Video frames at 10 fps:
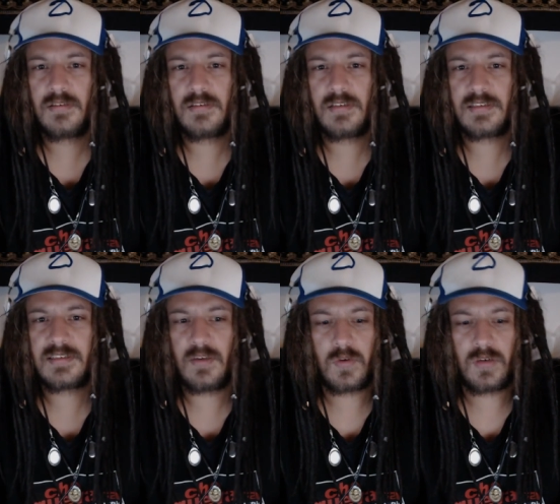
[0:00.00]
Let's
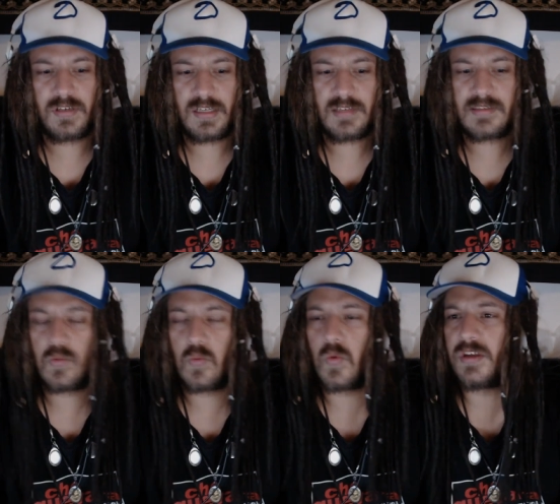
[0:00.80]
see where it is.
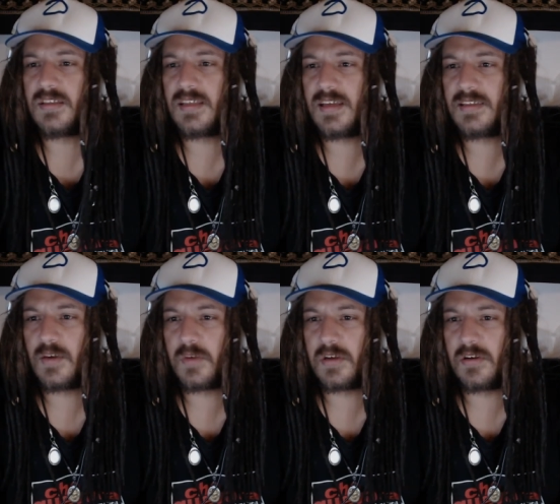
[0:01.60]
The Walking Dead,
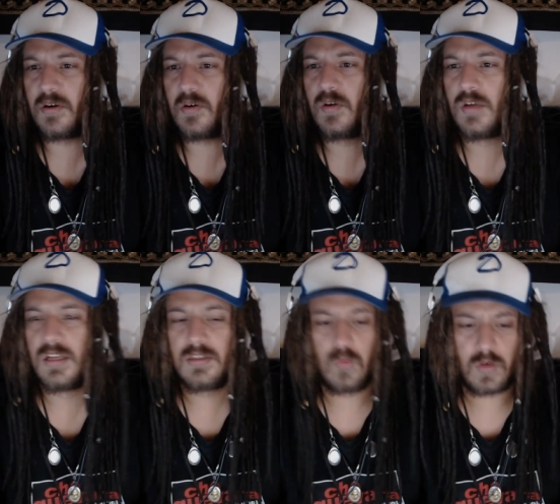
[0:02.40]
there we go.
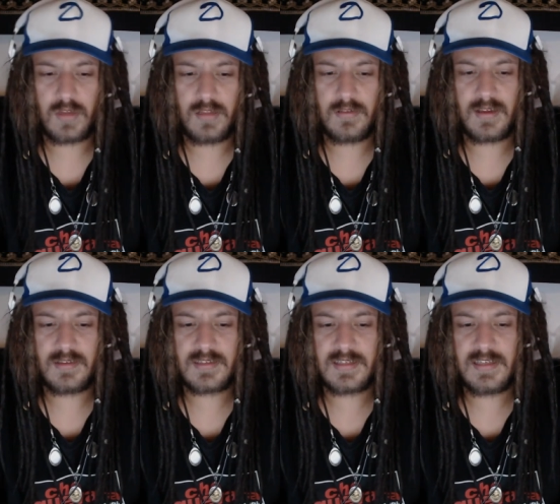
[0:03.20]
The Walking
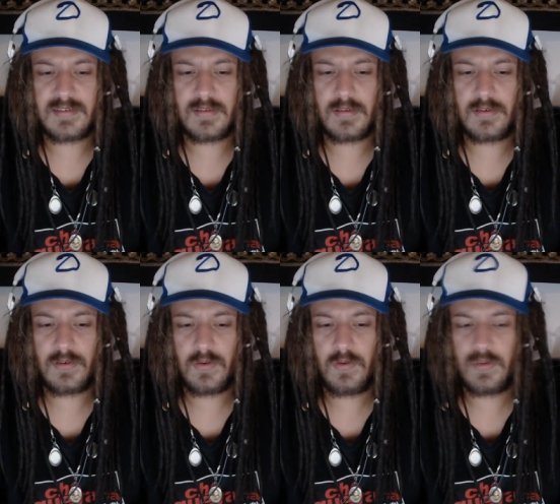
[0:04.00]
Dead Season
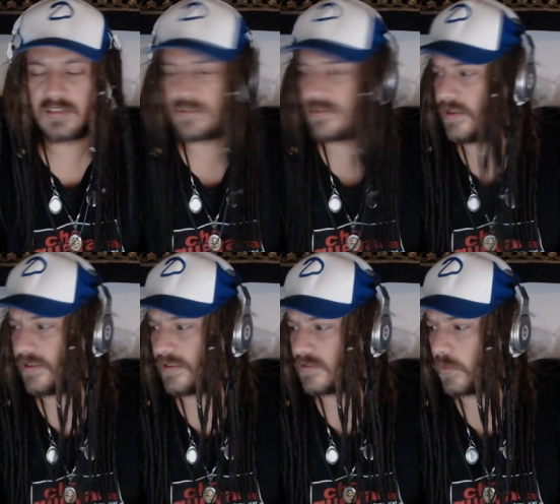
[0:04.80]
two. Let's say
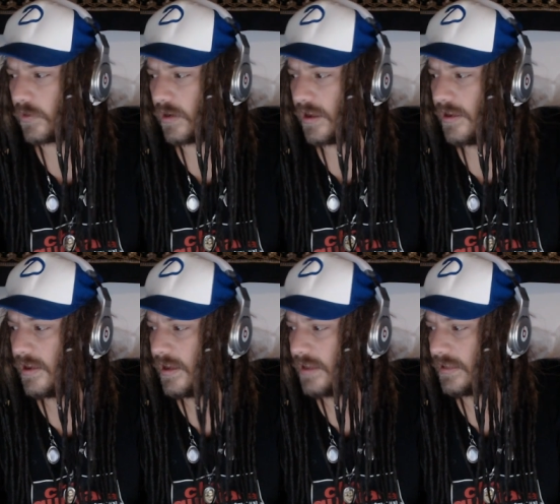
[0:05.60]
just pray that